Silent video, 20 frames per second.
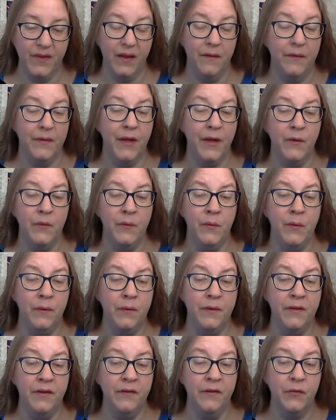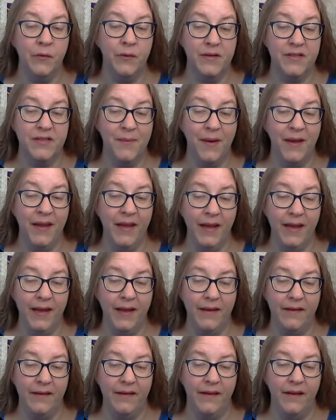then rolled it towards my
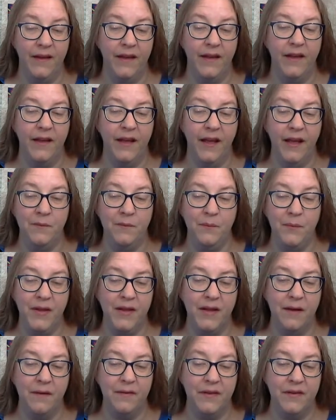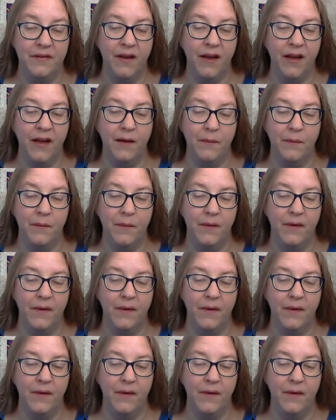hand and beat out the top.